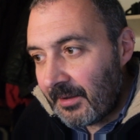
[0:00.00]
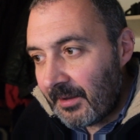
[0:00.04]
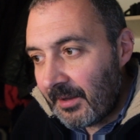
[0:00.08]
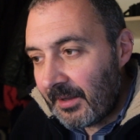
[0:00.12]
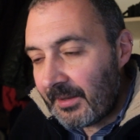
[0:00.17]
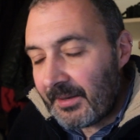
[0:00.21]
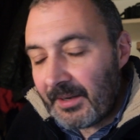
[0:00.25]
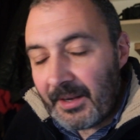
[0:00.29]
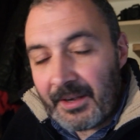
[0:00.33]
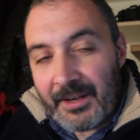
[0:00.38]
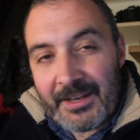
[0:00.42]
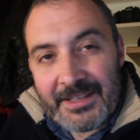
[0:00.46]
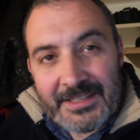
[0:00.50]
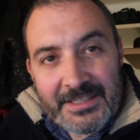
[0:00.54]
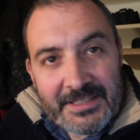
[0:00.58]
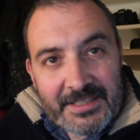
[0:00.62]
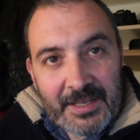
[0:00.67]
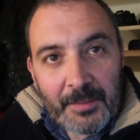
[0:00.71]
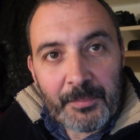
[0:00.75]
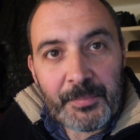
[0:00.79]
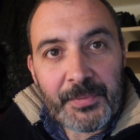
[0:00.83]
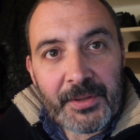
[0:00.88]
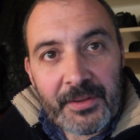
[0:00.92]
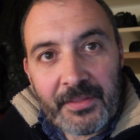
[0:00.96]
And it's
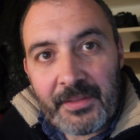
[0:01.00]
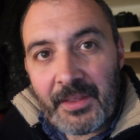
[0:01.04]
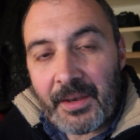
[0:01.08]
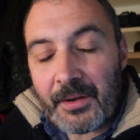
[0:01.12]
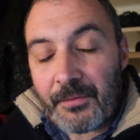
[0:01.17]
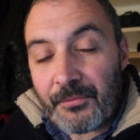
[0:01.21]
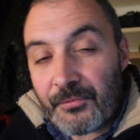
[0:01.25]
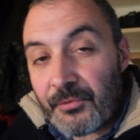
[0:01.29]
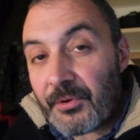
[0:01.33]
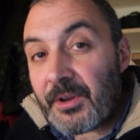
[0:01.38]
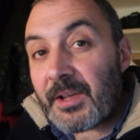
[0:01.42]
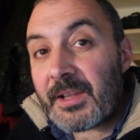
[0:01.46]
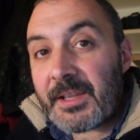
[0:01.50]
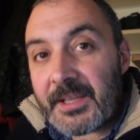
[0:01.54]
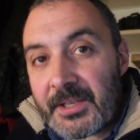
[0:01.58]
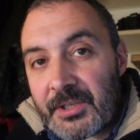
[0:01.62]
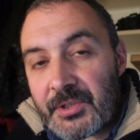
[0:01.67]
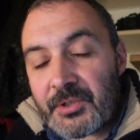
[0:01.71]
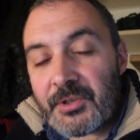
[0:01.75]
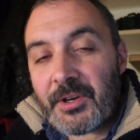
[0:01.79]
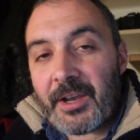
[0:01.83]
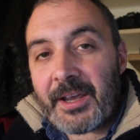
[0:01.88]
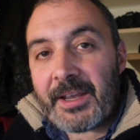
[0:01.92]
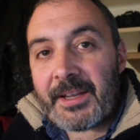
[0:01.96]
something that I've really
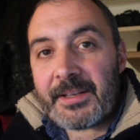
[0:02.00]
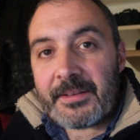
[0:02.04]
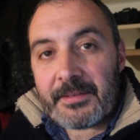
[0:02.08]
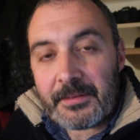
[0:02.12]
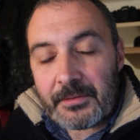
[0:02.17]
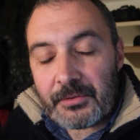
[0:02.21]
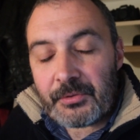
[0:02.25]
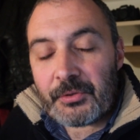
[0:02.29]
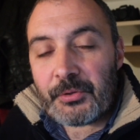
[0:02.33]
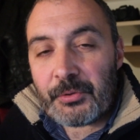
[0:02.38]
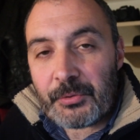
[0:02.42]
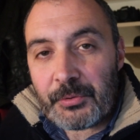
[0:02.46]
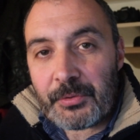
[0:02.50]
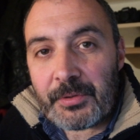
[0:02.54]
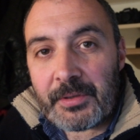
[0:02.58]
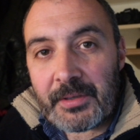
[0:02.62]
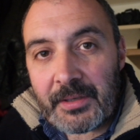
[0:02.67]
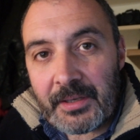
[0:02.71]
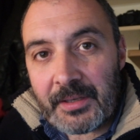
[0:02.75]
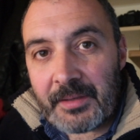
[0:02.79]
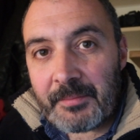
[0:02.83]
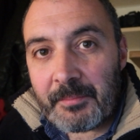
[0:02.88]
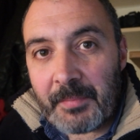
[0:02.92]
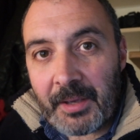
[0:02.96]
tried to do
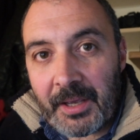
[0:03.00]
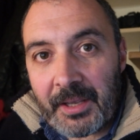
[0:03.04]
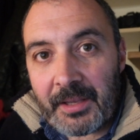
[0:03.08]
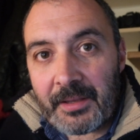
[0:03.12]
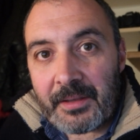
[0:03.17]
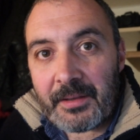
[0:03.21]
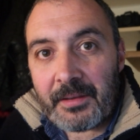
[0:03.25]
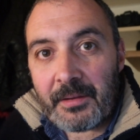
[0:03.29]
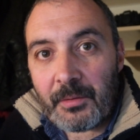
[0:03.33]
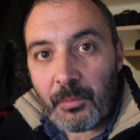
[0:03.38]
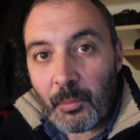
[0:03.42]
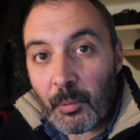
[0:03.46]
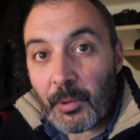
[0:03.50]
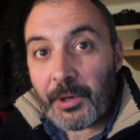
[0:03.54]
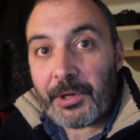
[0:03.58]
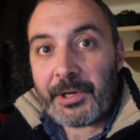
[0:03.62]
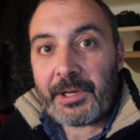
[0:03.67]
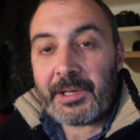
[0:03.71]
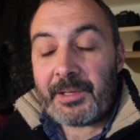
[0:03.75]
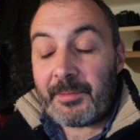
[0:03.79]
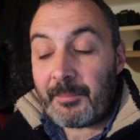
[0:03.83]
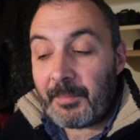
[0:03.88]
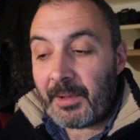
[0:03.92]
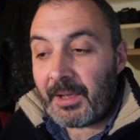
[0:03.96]
in my
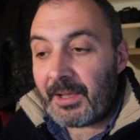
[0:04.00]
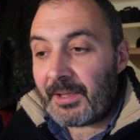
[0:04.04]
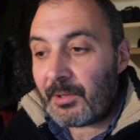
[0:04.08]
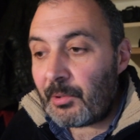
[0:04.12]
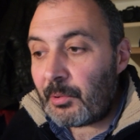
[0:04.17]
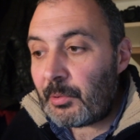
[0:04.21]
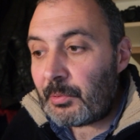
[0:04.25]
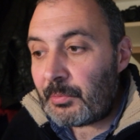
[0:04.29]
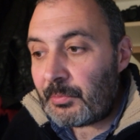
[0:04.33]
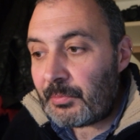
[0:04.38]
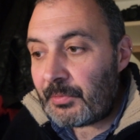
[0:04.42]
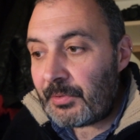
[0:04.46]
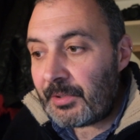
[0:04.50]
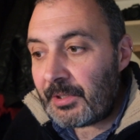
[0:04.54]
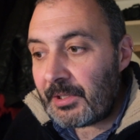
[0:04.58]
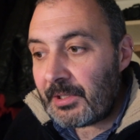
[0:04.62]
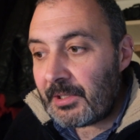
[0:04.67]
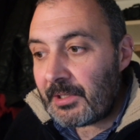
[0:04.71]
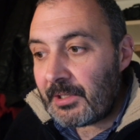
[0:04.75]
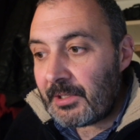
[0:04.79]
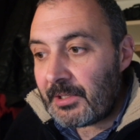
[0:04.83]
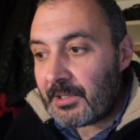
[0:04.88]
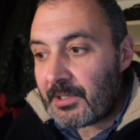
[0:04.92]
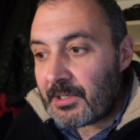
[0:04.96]
work, in my own
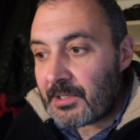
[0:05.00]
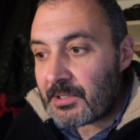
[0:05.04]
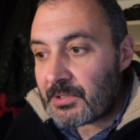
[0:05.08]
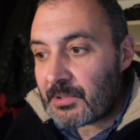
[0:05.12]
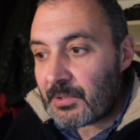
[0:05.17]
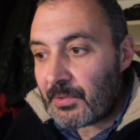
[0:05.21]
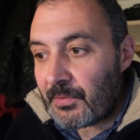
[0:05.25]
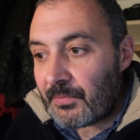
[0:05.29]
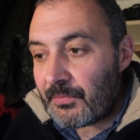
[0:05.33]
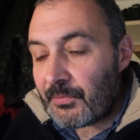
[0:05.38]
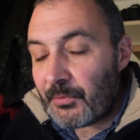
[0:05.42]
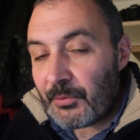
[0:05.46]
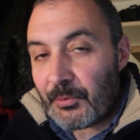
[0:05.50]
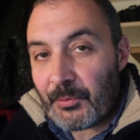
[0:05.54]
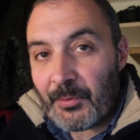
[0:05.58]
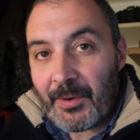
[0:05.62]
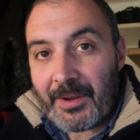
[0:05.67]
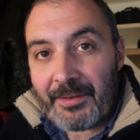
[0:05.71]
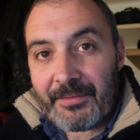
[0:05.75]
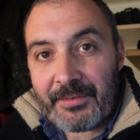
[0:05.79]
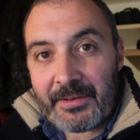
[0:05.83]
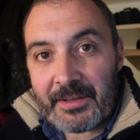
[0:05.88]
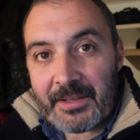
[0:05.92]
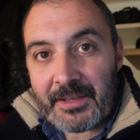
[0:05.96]
sort of
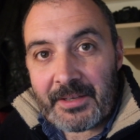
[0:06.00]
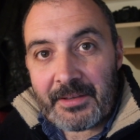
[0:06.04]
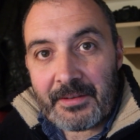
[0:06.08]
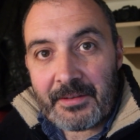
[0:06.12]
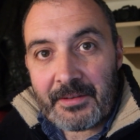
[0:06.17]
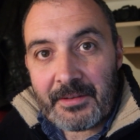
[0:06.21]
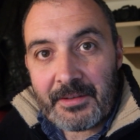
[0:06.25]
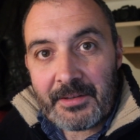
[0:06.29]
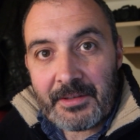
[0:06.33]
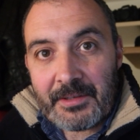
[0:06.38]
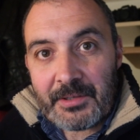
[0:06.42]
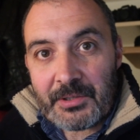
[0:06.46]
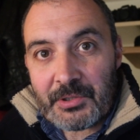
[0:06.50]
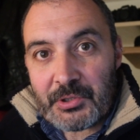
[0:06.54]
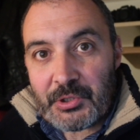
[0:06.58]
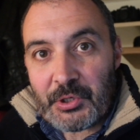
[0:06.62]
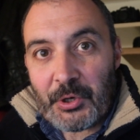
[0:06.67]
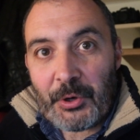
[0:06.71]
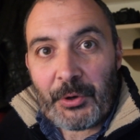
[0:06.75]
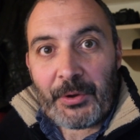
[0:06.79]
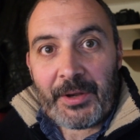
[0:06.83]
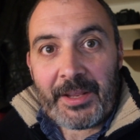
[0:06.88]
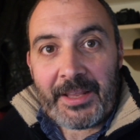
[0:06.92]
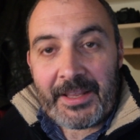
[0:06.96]
photographic
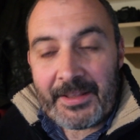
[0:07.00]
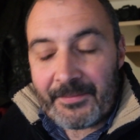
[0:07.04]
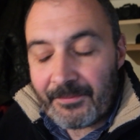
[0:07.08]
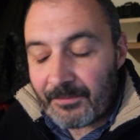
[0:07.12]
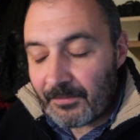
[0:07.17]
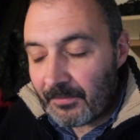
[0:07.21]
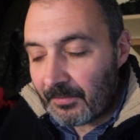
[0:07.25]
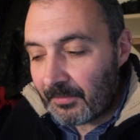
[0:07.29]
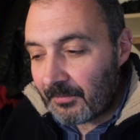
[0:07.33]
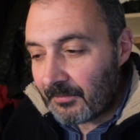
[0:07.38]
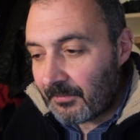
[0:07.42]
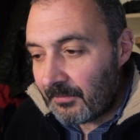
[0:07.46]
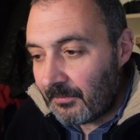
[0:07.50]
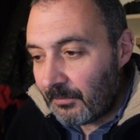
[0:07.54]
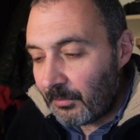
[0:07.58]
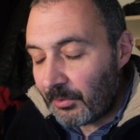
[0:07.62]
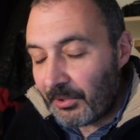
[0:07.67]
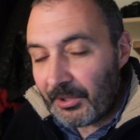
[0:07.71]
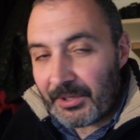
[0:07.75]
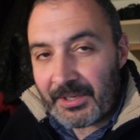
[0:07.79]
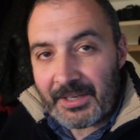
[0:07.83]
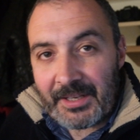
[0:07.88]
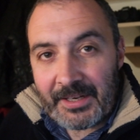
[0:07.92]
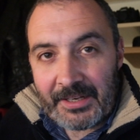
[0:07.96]
journey,
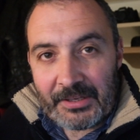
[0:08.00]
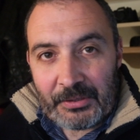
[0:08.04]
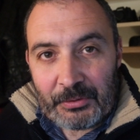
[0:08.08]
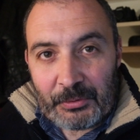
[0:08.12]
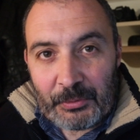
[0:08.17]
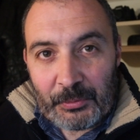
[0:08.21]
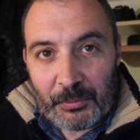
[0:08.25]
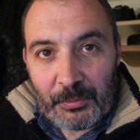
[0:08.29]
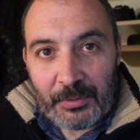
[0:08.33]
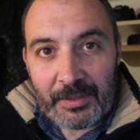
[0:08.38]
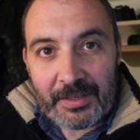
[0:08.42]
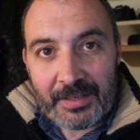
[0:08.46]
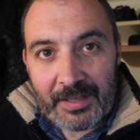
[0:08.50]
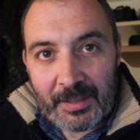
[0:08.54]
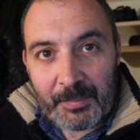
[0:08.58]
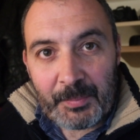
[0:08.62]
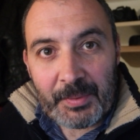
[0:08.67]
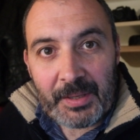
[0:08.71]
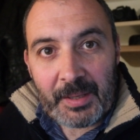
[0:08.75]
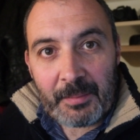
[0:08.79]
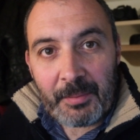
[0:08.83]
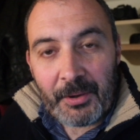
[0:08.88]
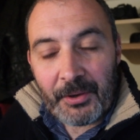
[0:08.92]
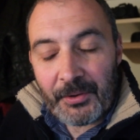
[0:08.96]
without getting too
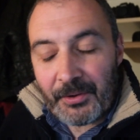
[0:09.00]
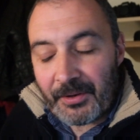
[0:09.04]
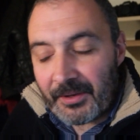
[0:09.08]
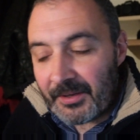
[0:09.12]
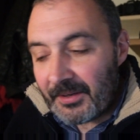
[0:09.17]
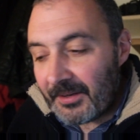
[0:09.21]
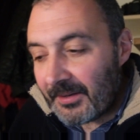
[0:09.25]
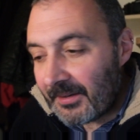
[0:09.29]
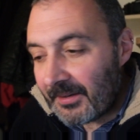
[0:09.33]
hippie about it.